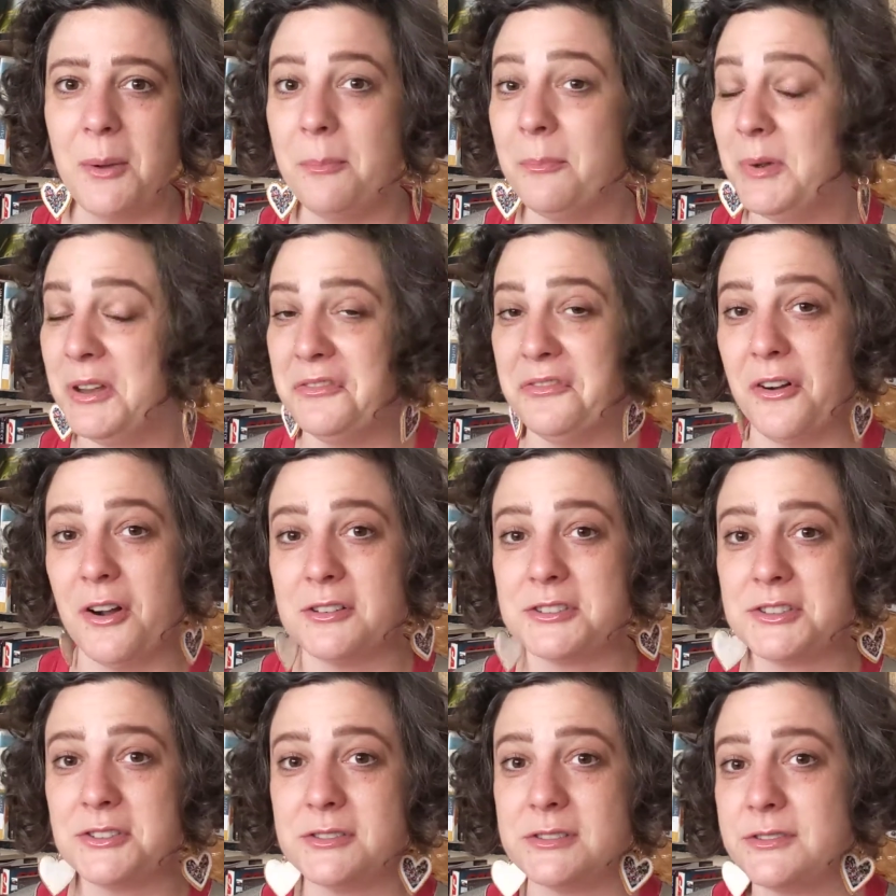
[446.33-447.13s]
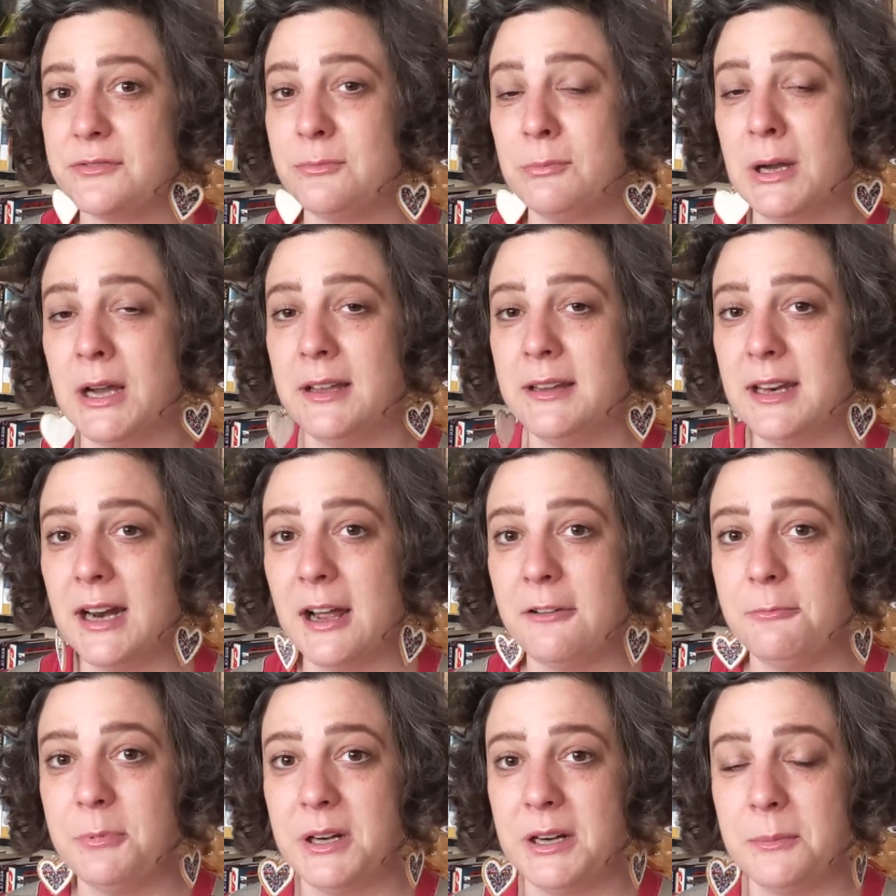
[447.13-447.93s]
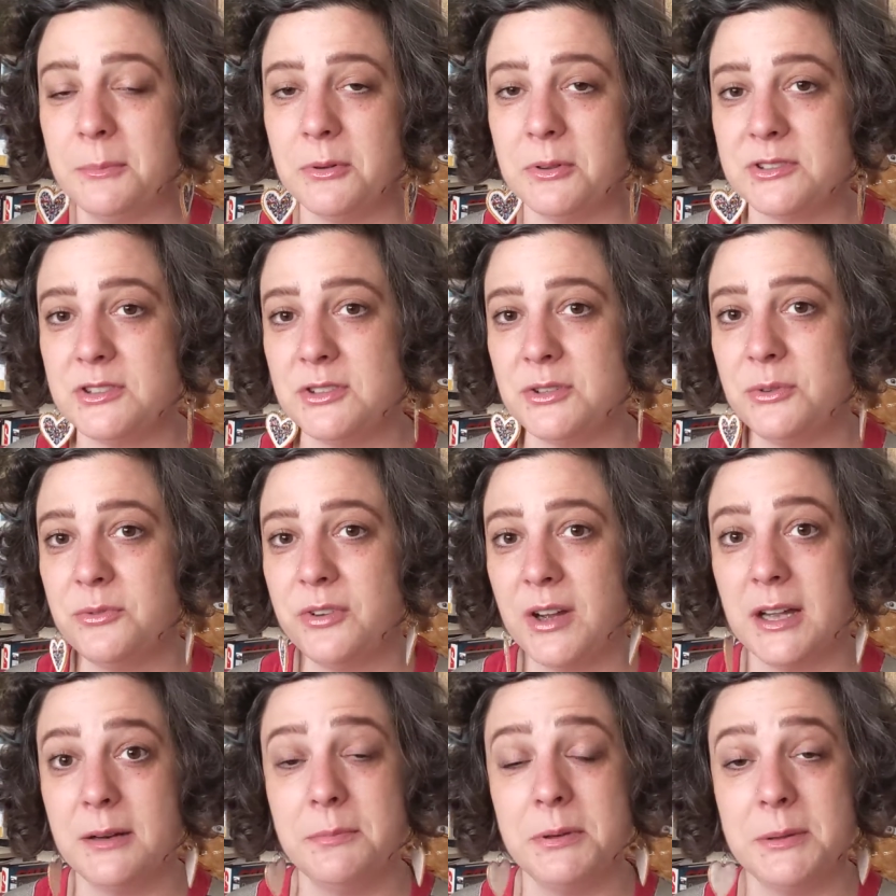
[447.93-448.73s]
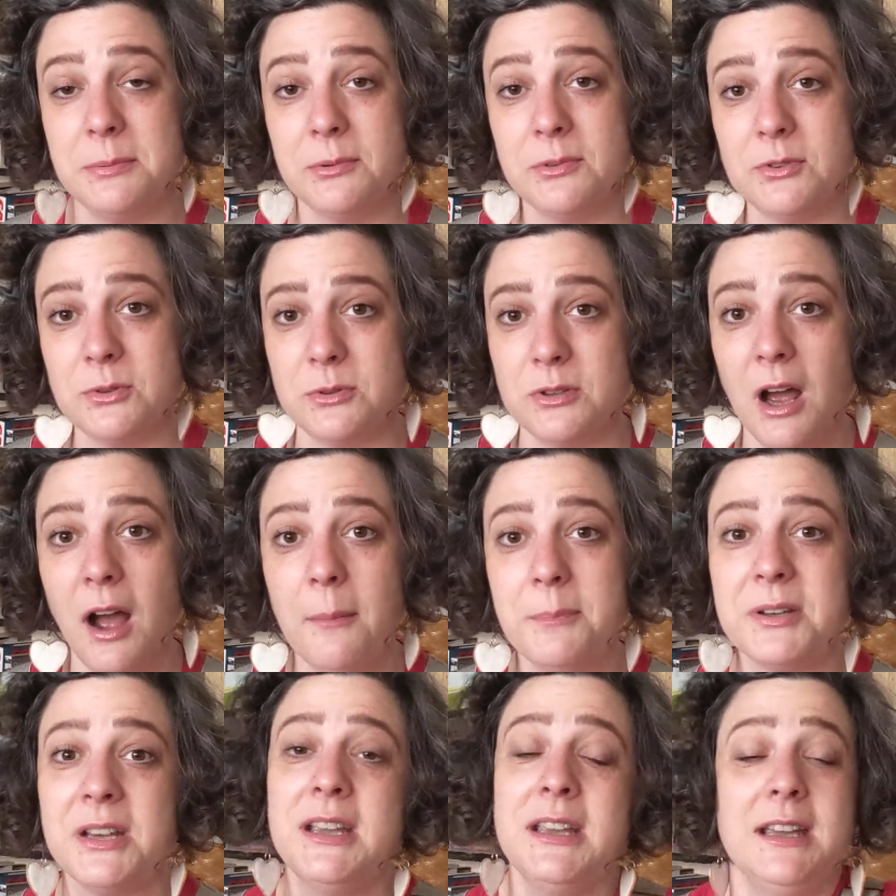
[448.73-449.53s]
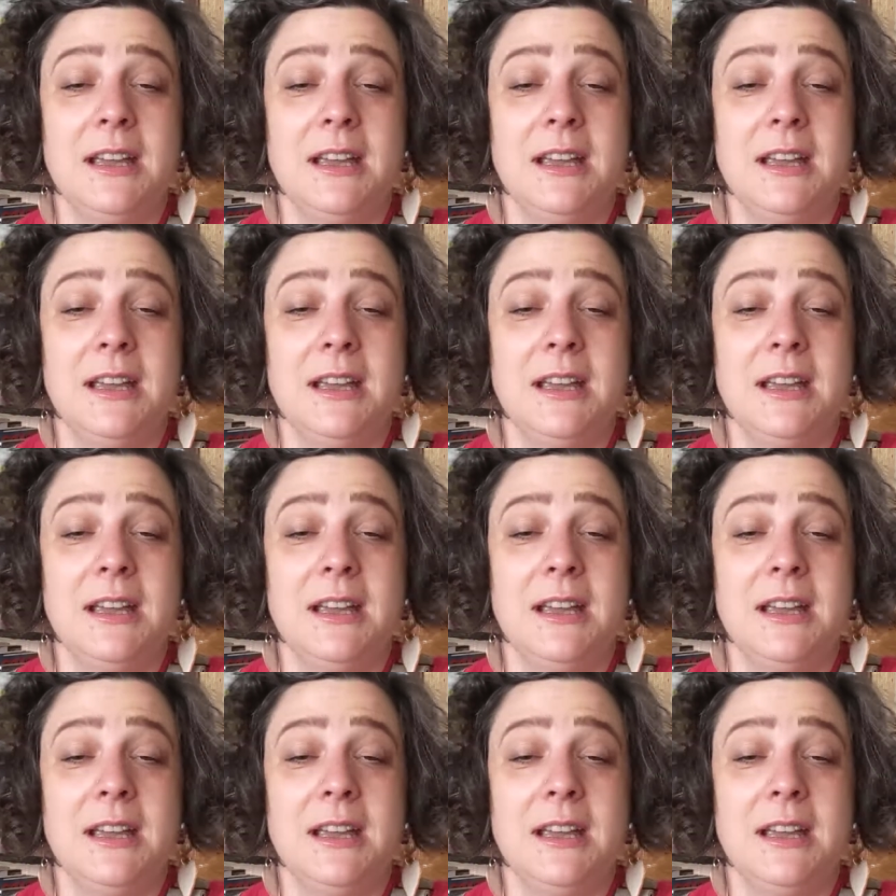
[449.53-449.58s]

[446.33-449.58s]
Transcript: been fosters of mine that I've been able to find people to adopt.